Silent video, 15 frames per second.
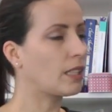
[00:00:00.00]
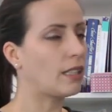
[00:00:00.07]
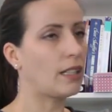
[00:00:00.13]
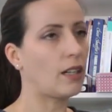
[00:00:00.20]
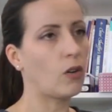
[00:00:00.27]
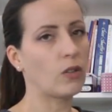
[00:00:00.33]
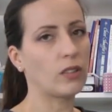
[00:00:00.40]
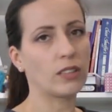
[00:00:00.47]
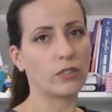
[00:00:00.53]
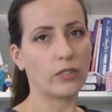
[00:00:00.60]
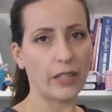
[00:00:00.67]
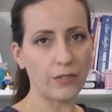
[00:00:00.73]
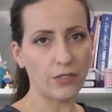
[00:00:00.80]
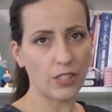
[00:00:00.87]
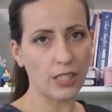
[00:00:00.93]
on
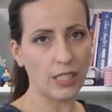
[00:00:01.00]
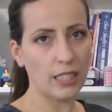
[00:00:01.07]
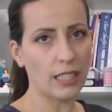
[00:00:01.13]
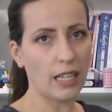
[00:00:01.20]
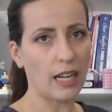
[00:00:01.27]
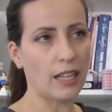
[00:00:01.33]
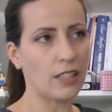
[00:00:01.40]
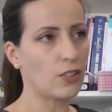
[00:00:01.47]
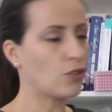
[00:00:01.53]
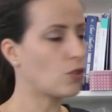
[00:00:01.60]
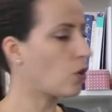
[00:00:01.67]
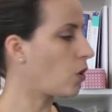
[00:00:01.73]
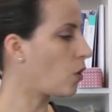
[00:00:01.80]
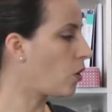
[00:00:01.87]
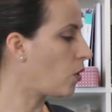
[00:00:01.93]
Craftsy I
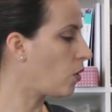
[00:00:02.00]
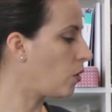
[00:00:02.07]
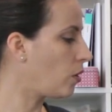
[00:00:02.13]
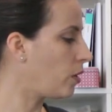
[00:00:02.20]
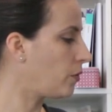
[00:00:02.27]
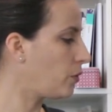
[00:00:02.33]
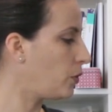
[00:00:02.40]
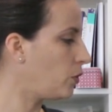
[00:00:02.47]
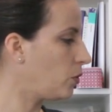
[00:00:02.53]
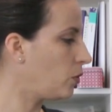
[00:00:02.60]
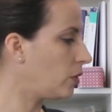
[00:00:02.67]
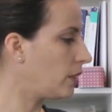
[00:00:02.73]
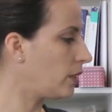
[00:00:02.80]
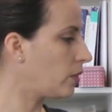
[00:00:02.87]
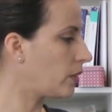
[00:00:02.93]
saw
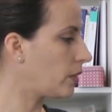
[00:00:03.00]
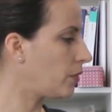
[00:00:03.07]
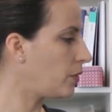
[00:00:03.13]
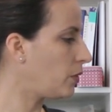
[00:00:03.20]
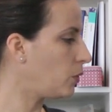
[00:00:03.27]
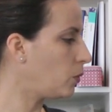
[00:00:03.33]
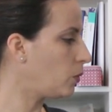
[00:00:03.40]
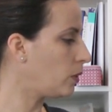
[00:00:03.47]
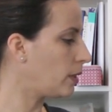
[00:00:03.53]
there were a few